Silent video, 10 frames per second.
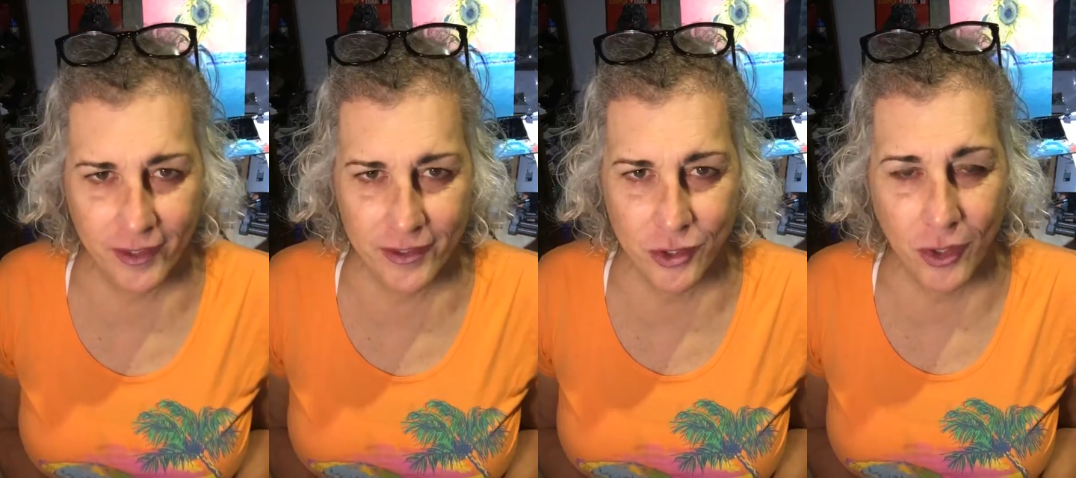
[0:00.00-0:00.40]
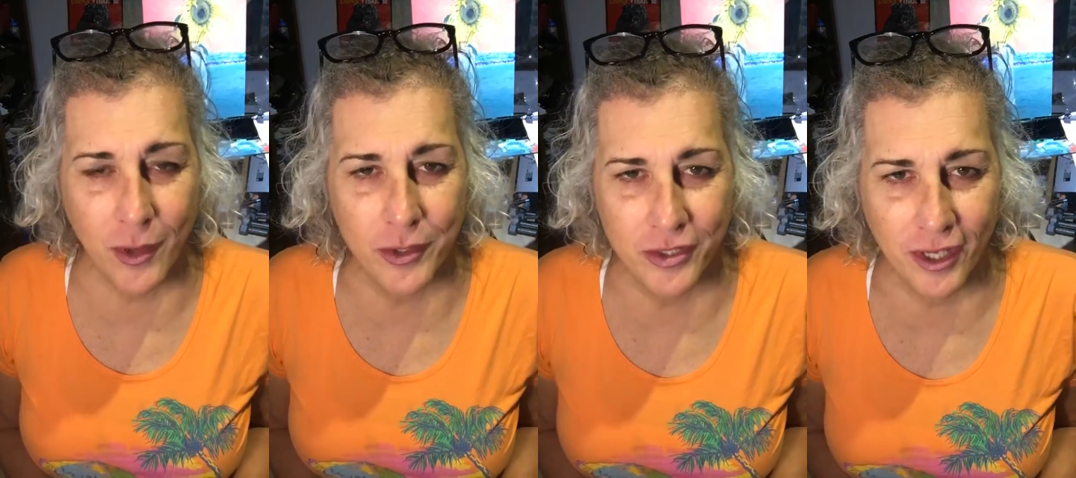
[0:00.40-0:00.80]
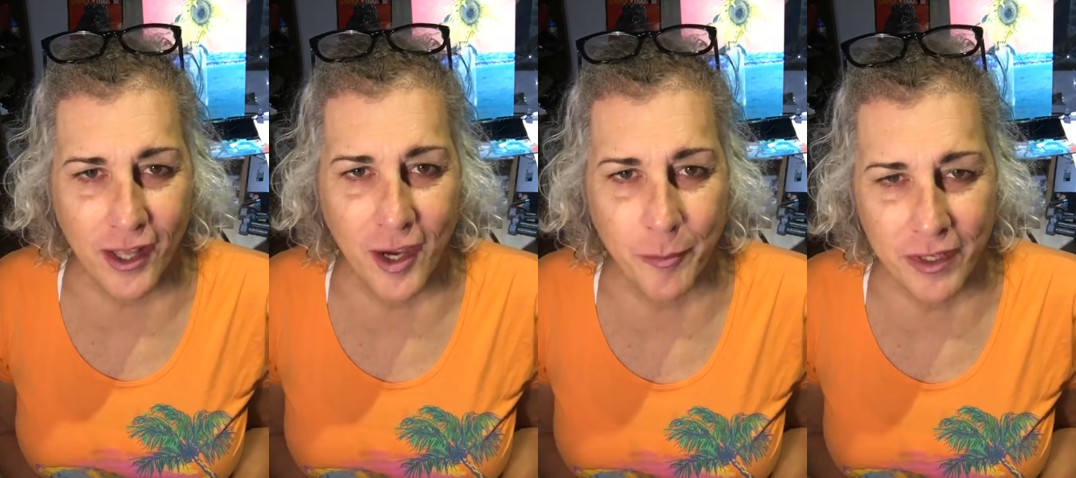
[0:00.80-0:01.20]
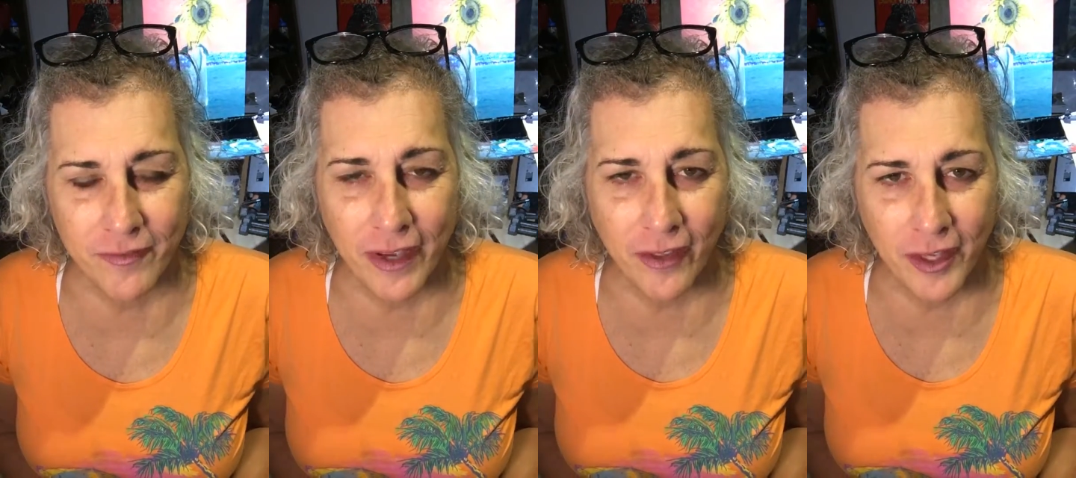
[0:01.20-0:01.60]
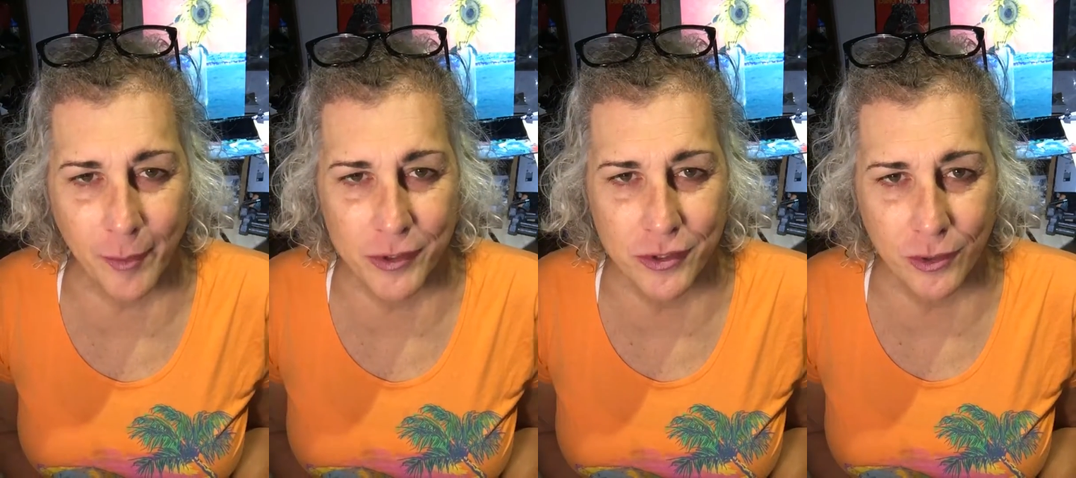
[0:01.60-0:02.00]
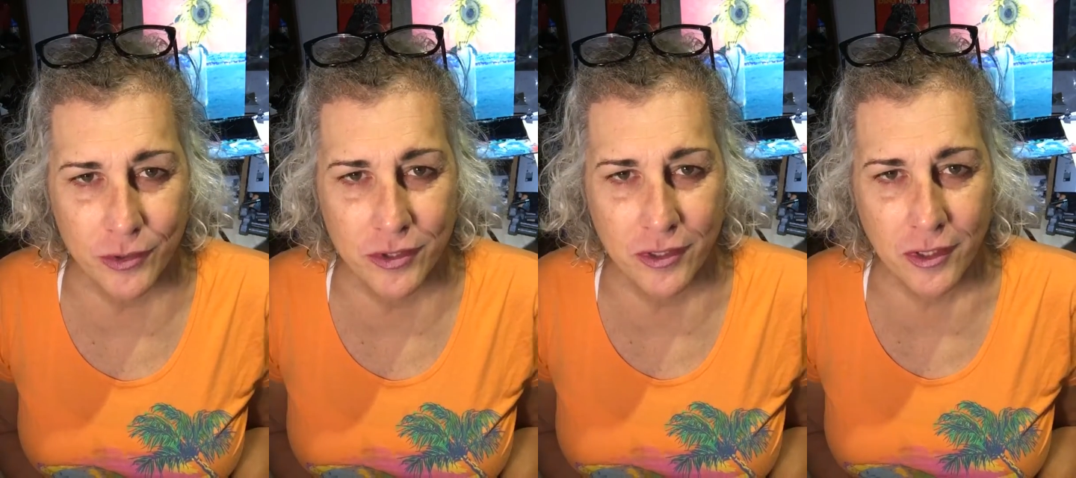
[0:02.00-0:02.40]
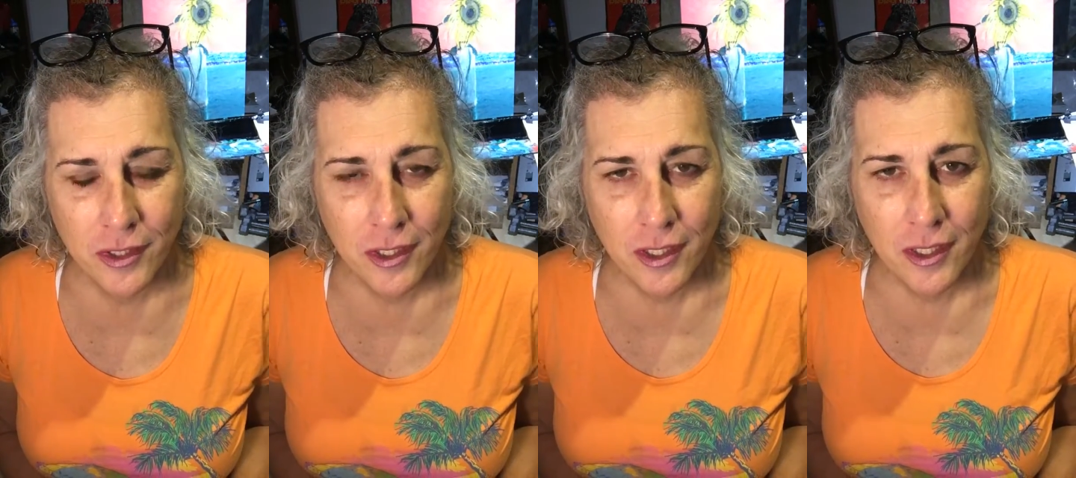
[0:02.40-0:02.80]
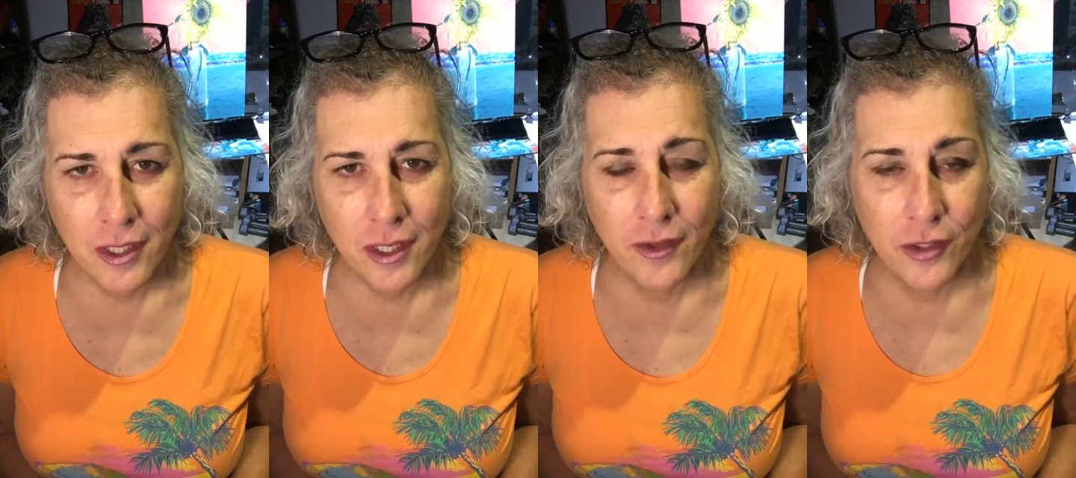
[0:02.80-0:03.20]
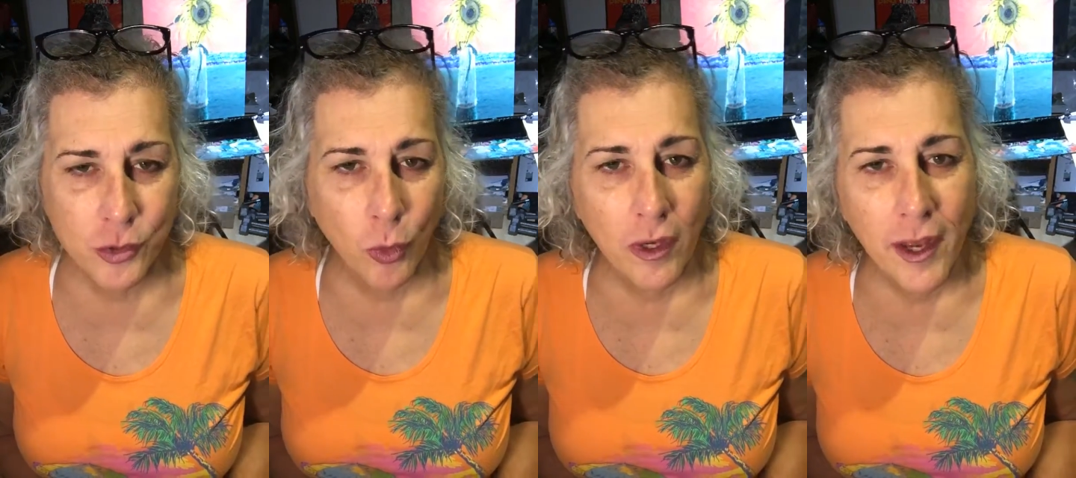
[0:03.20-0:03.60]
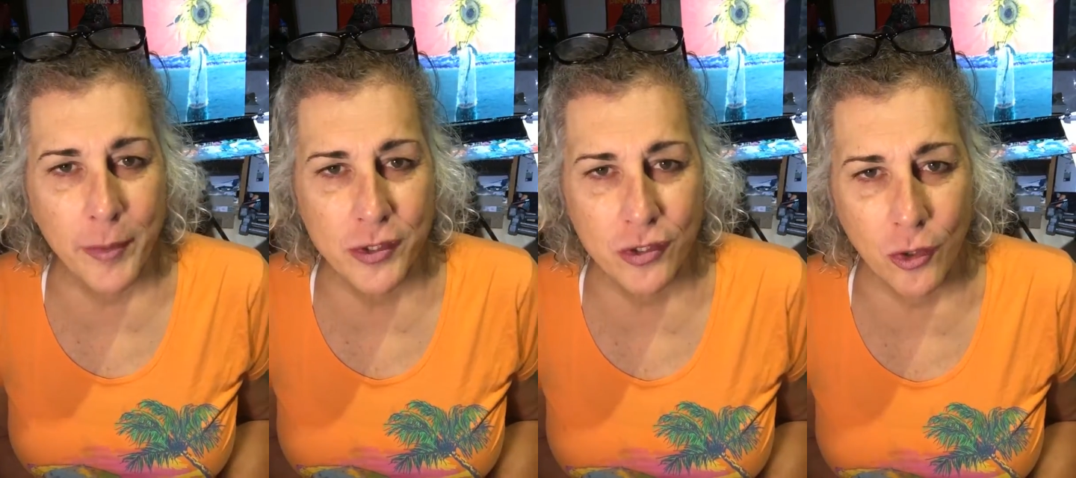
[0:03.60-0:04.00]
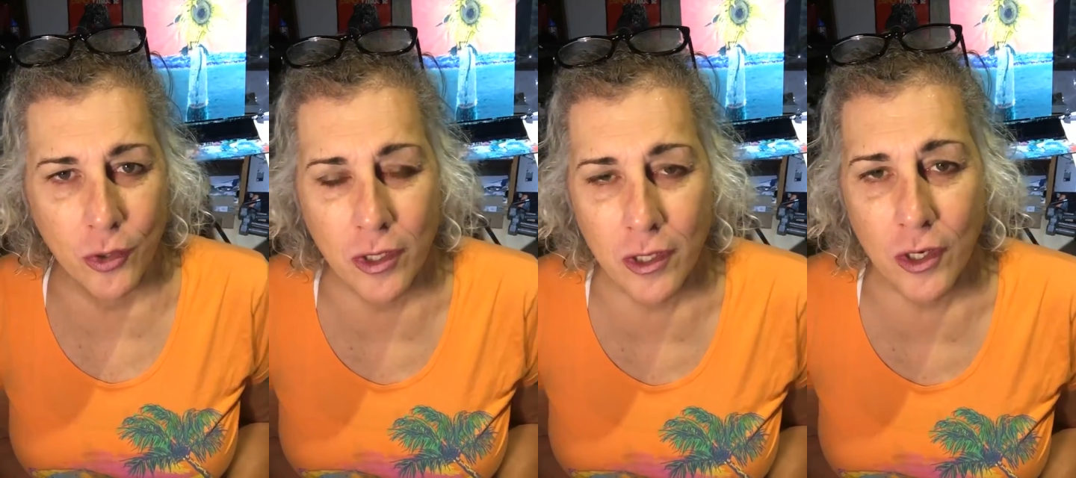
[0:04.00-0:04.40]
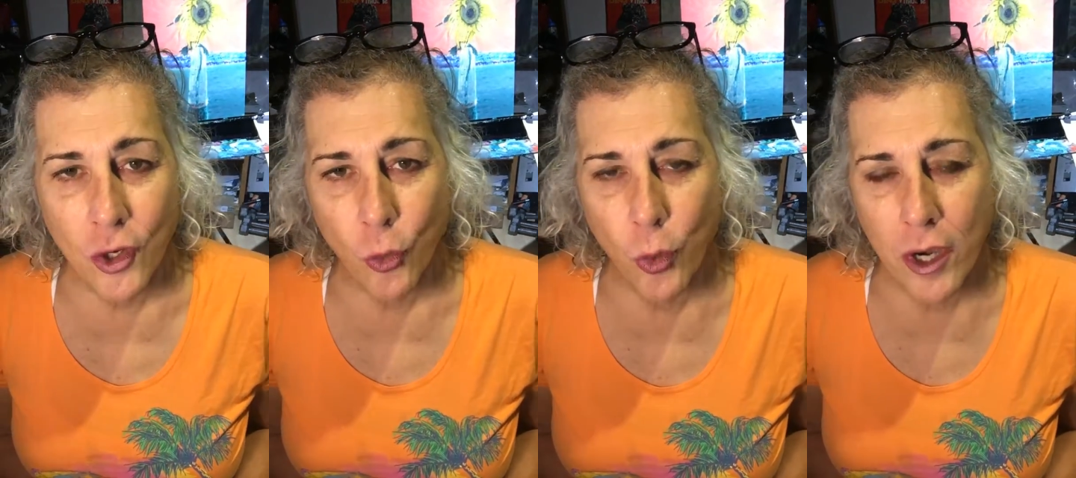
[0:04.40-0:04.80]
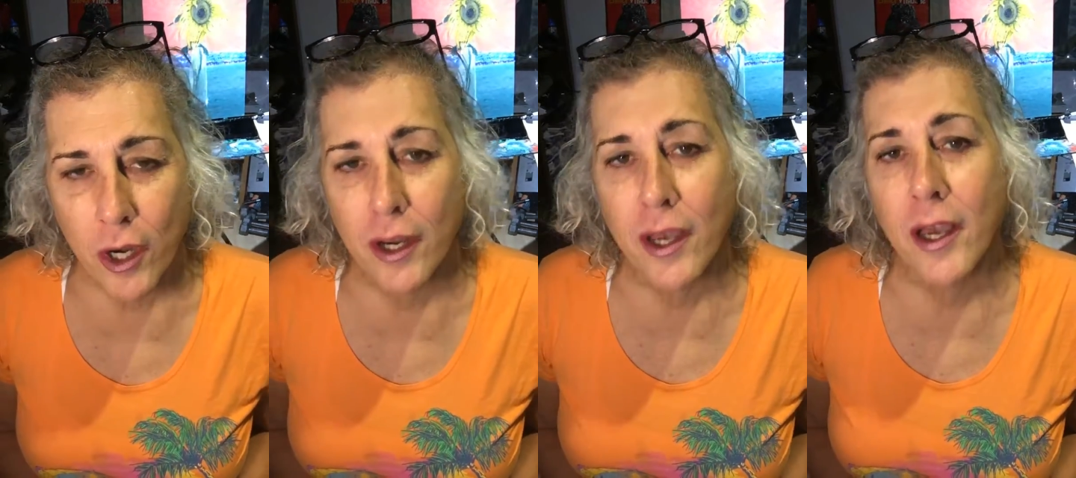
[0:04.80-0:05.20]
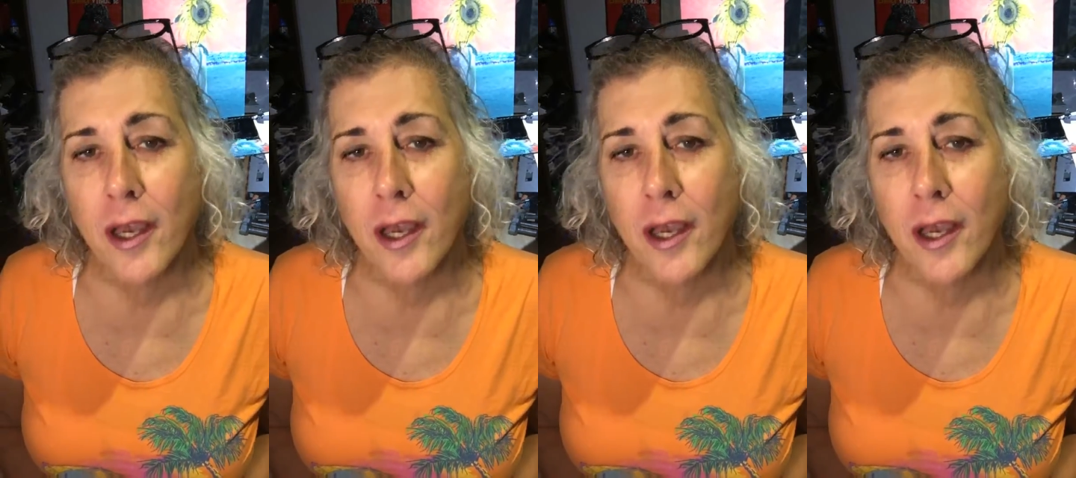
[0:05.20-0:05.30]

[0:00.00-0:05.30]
So he was in a lot of big ballet episodes. And there's one episode where